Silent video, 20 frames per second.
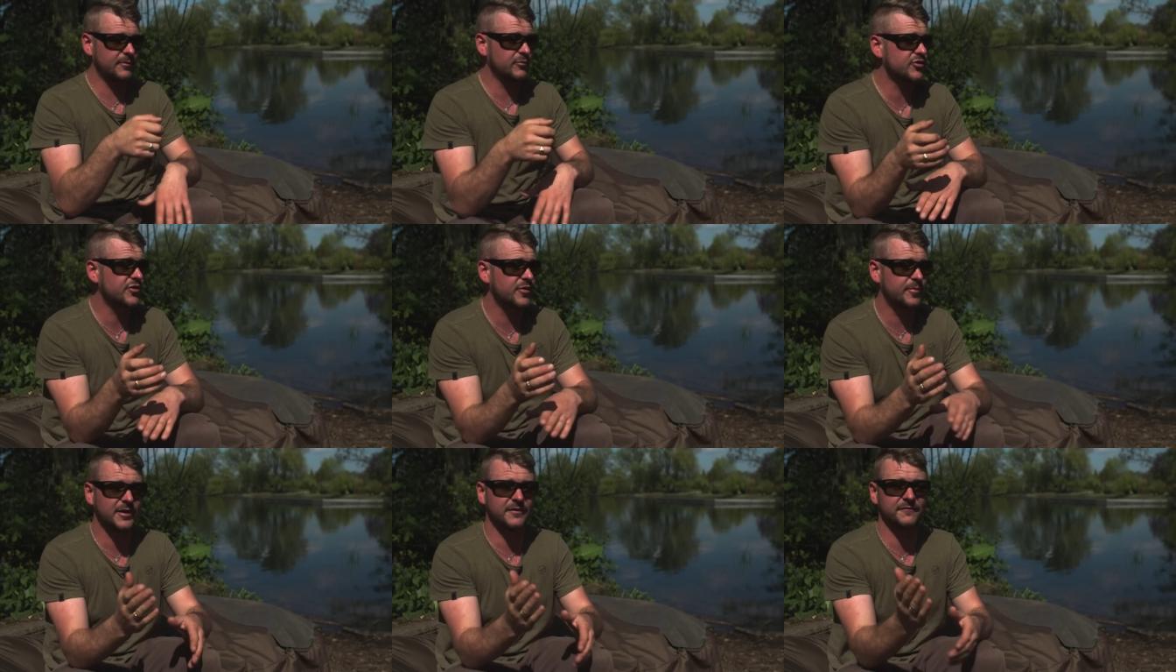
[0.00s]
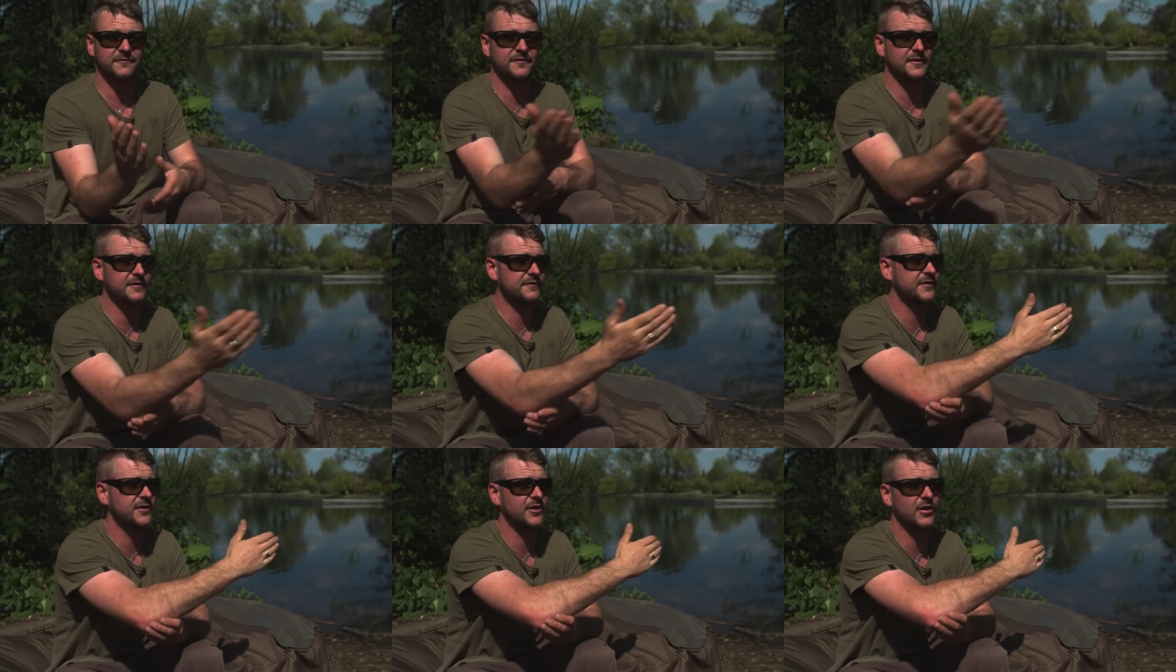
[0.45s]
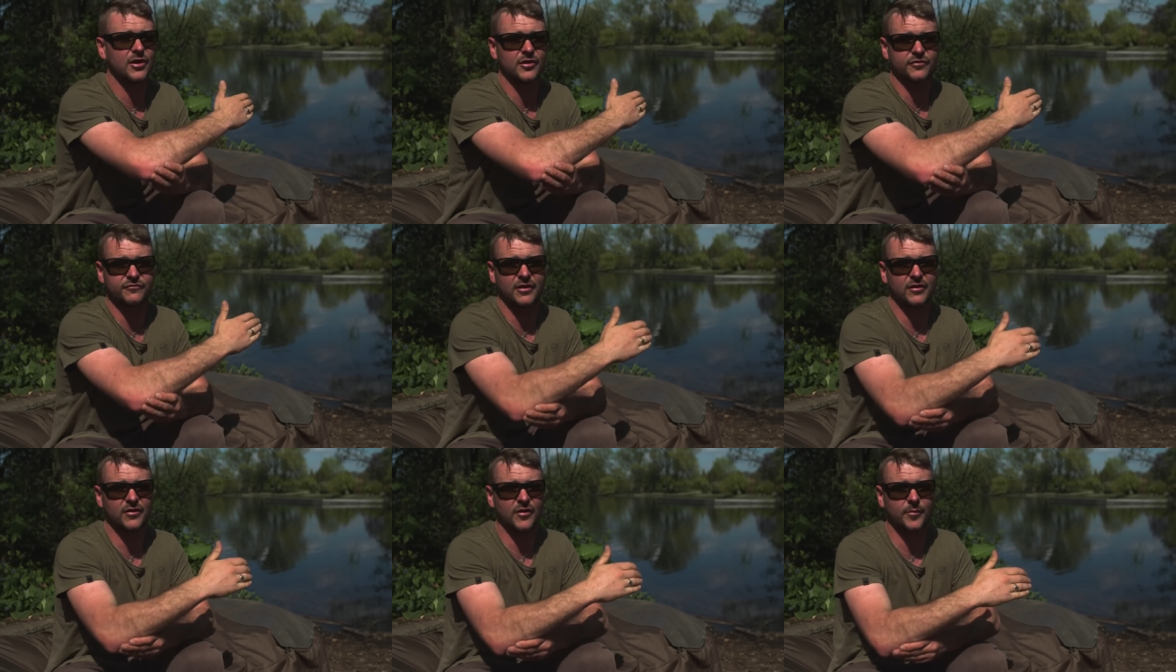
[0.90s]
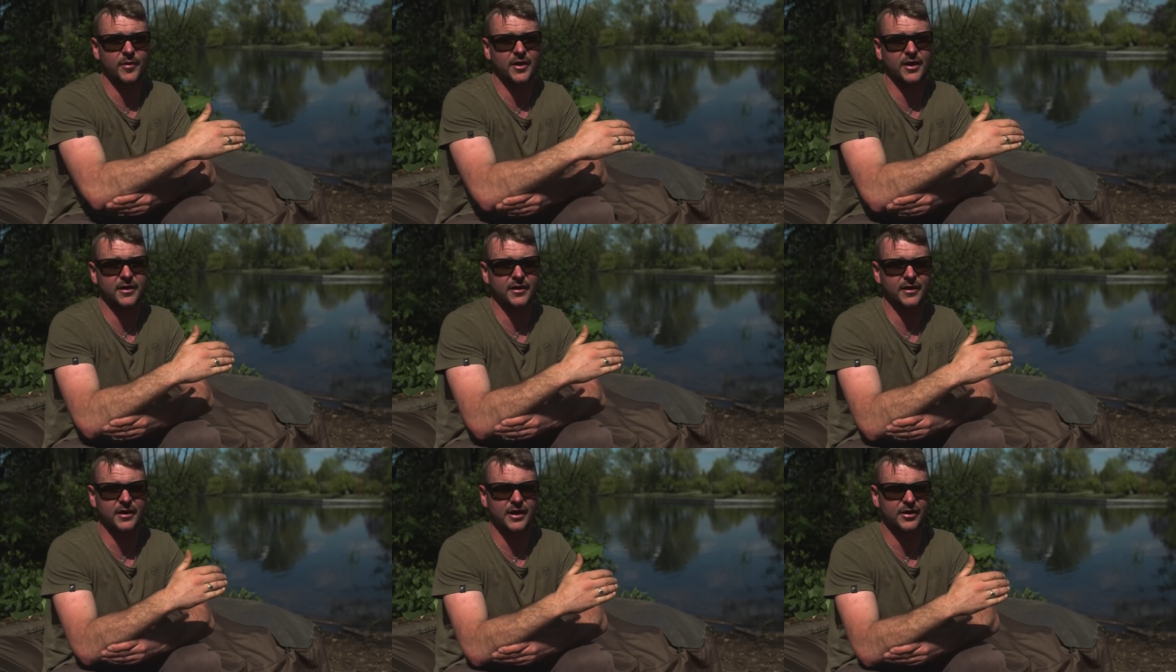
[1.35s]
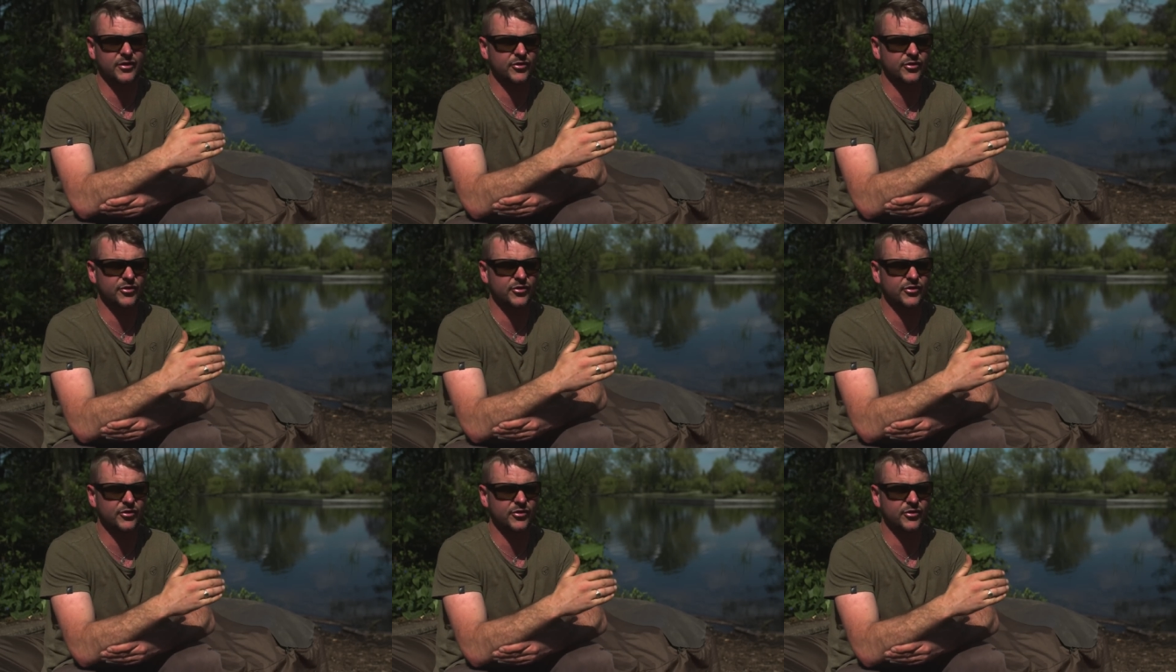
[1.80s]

It must have been 50 yards around the back of there,